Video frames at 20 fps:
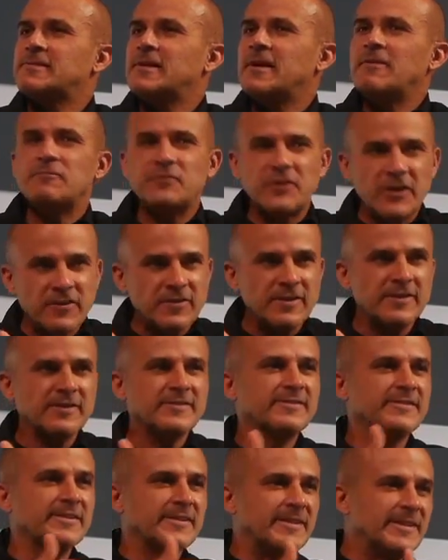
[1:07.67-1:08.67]
I've done
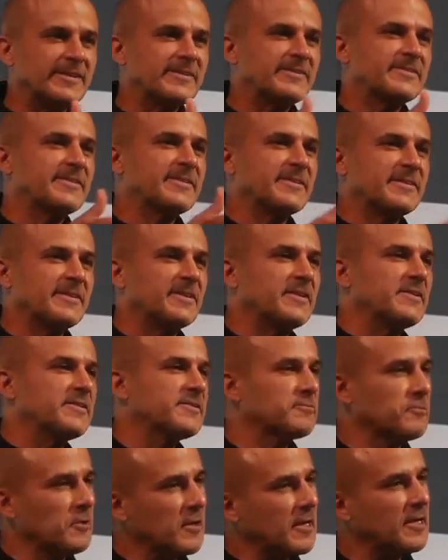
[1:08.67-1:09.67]
this and this and
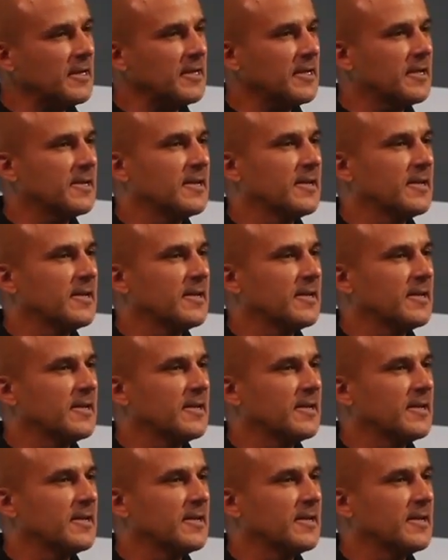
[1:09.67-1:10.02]
this, right?